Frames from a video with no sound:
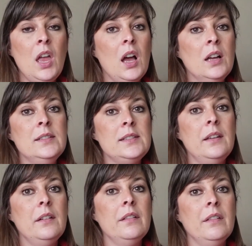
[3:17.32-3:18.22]

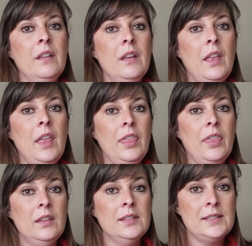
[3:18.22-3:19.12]
until
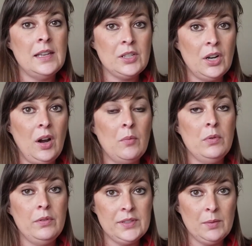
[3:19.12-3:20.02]
the center
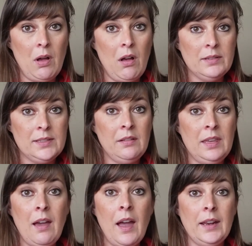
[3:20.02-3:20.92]
moves the ball, until
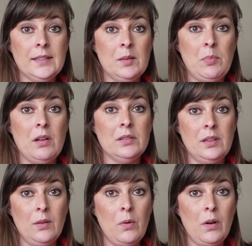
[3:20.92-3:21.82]
he hikes the ball to
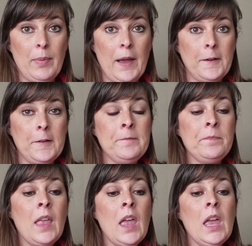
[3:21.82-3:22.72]
the quarterback.
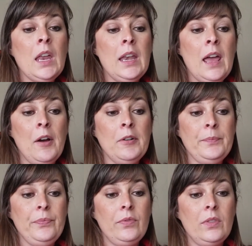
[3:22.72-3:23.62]

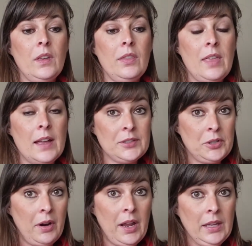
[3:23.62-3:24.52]
Now, that's
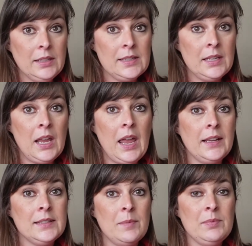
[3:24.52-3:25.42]
great,
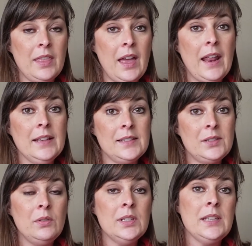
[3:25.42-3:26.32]
except that as
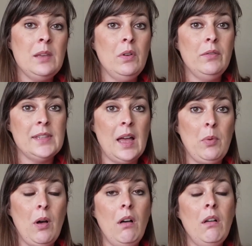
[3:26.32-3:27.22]
soon as he moves that
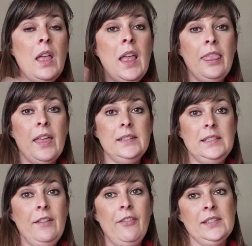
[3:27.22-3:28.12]
ball, that
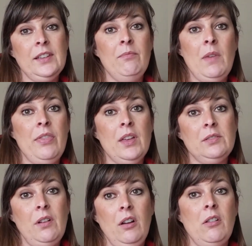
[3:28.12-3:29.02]
defensive man that's
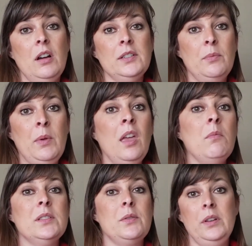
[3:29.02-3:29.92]
right across from him
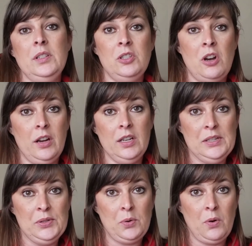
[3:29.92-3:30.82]
is going to try to
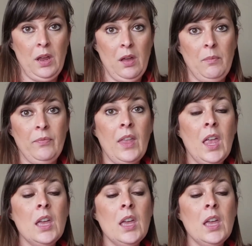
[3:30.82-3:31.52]
destroy him.